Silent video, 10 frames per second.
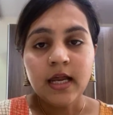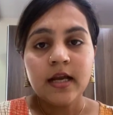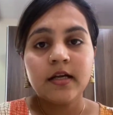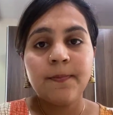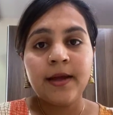
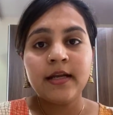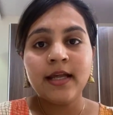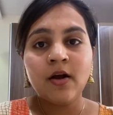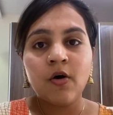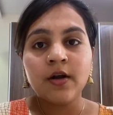
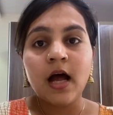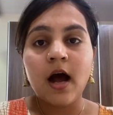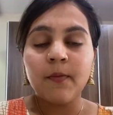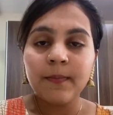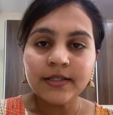depending on
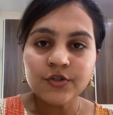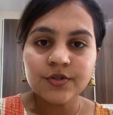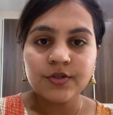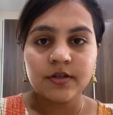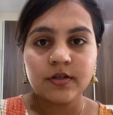how
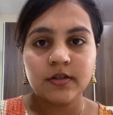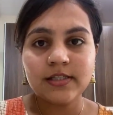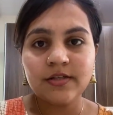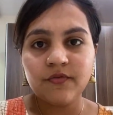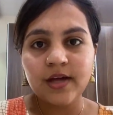much the
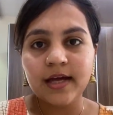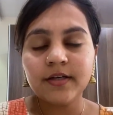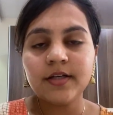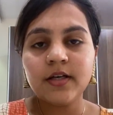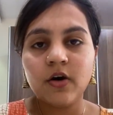
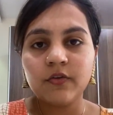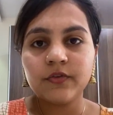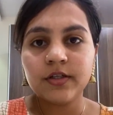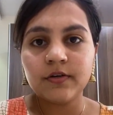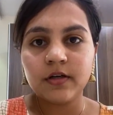severity of
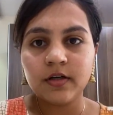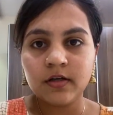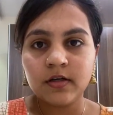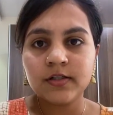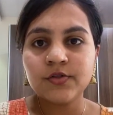
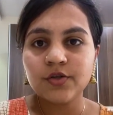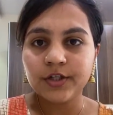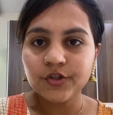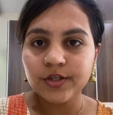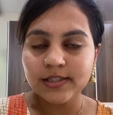the
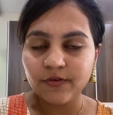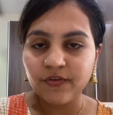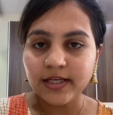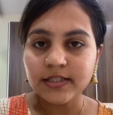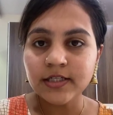structure is
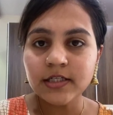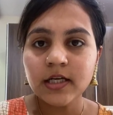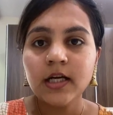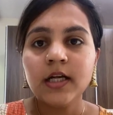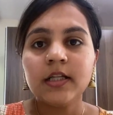affected,
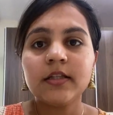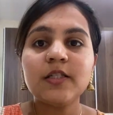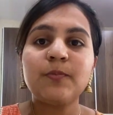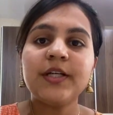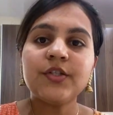the
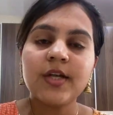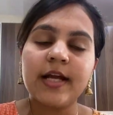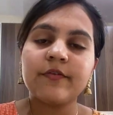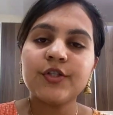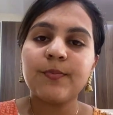speech
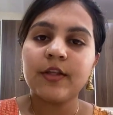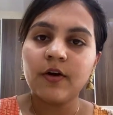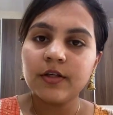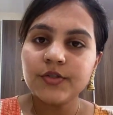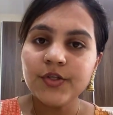language
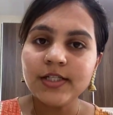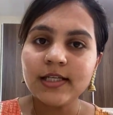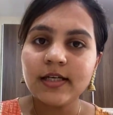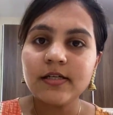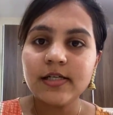pathologist
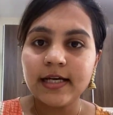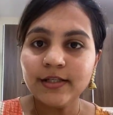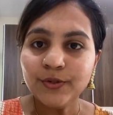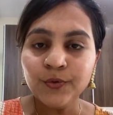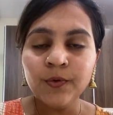can tell
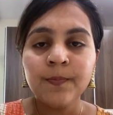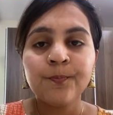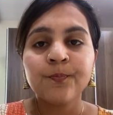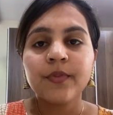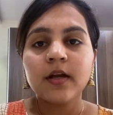you
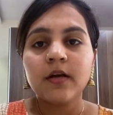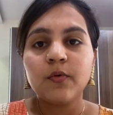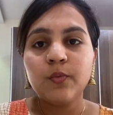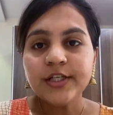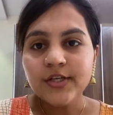
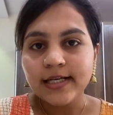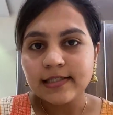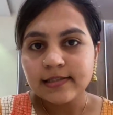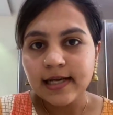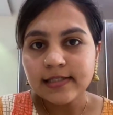which
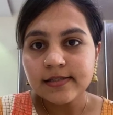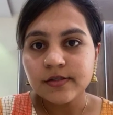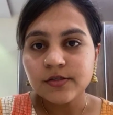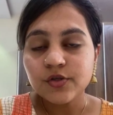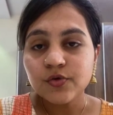
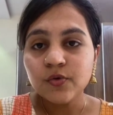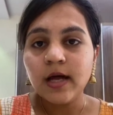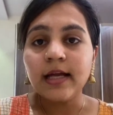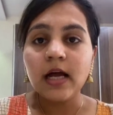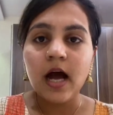exercises to do
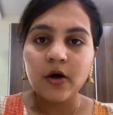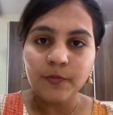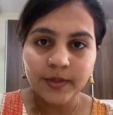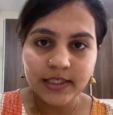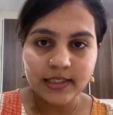and how
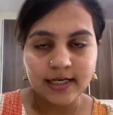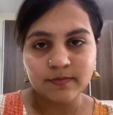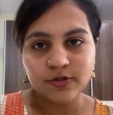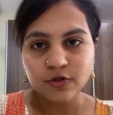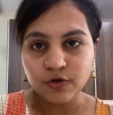many
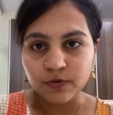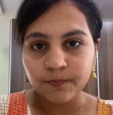times to do.